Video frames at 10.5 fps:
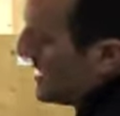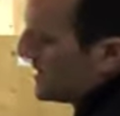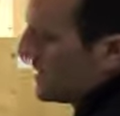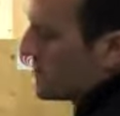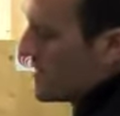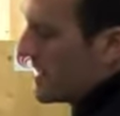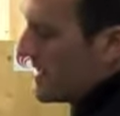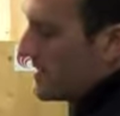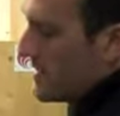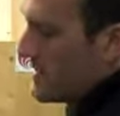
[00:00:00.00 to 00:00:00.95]
so it's really
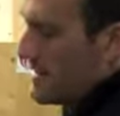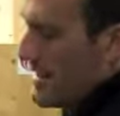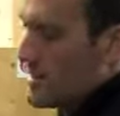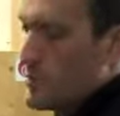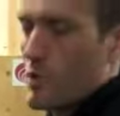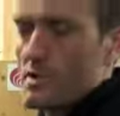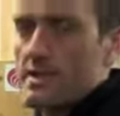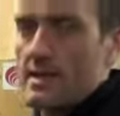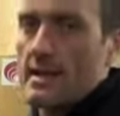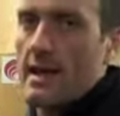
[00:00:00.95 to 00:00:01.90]
unlikely that any water's
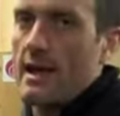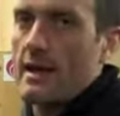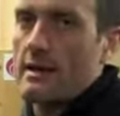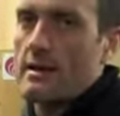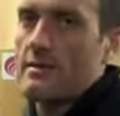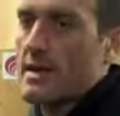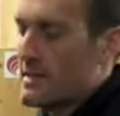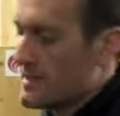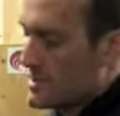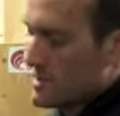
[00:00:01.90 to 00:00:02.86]
going to get in, and if it
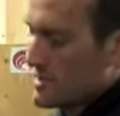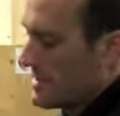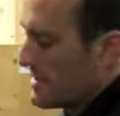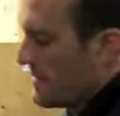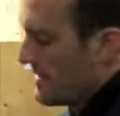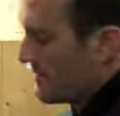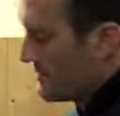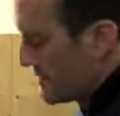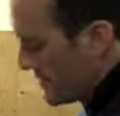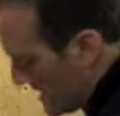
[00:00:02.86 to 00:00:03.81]
is, it's just going to come out through the
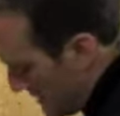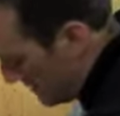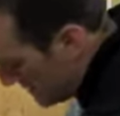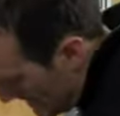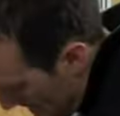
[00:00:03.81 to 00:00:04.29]
drain holes.